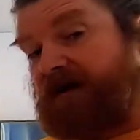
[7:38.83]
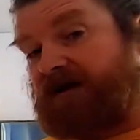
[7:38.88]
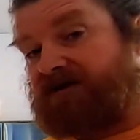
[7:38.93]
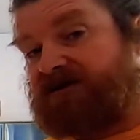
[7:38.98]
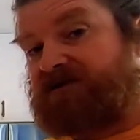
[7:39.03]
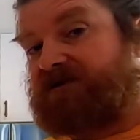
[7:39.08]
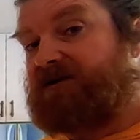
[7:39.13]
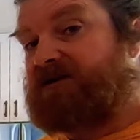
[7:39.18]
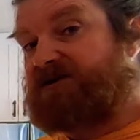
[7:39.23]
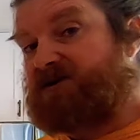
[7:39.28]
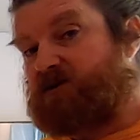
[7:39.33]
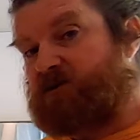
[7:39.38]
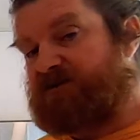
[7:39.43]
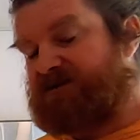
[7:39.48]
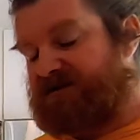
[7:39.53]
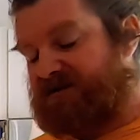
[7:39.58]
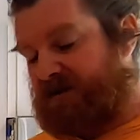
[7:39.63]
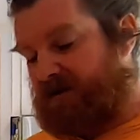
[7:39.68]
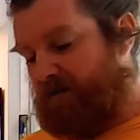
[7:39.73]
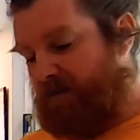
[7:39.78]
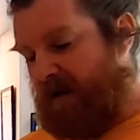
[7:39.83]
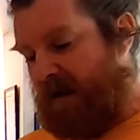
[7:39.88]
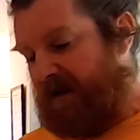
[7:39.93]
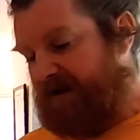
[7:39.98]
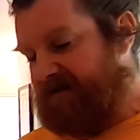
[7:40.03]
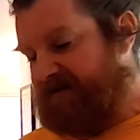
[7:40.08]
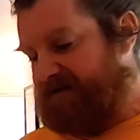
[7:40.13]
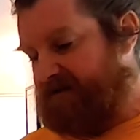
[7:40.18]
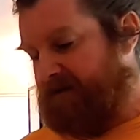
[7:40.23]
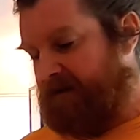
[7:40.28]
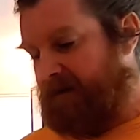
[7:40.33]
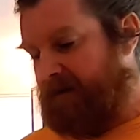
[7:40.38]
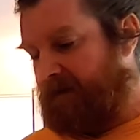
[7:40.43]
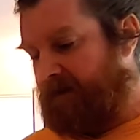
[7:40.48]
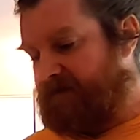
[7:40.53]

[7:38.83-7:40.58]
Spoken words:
actually used in medicine.